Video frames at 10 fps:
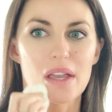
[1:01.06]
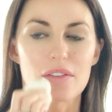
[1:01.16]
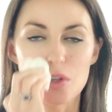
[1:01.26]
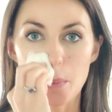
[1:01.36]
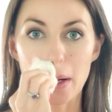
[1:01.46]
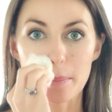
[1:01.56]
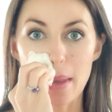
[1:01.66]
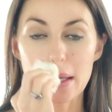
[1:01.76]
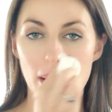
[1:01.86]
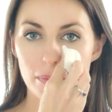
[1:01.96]
If you're wearing
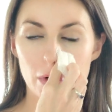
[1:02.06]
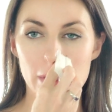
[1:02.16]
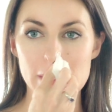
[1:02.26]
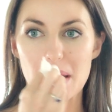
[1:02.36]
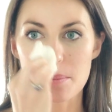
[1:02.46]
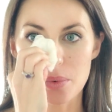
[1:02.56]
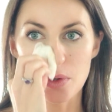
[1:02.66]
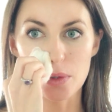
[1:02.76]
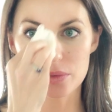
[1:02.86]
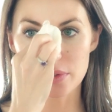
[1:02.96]
makeup, for
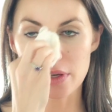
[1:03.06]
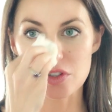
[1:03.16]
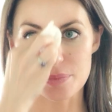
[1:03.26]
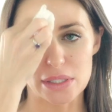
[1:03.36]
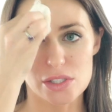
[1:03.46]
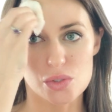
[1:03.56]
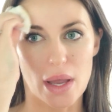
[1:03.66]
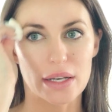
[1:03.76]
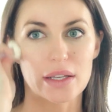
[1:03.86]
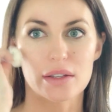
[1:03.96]
example, if you've been
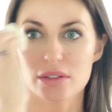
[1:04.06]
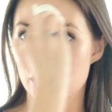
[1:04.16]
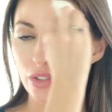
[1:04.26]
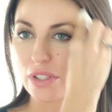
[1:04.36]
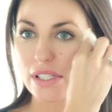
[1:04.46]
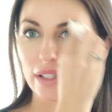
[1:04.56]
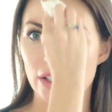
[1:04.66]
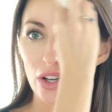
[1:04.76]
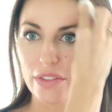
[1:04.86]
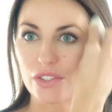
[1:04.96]
sweating, you've recently
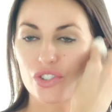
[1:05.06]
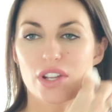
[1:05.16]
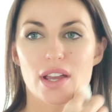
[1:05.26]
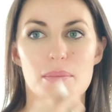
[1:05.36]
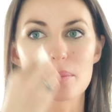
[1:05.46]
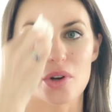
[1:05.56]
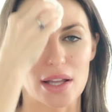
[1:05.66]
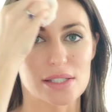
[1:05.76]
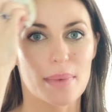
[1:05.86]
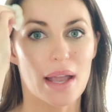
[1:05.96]
gone to the gym, or
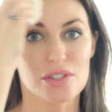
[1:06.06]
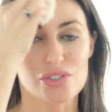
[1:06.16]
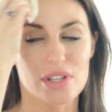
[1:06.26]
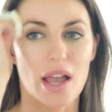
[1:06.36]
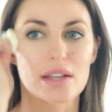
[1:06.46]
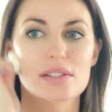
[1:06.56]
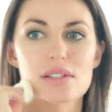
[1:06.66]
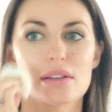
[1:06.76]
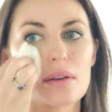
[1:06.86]
had some exercise.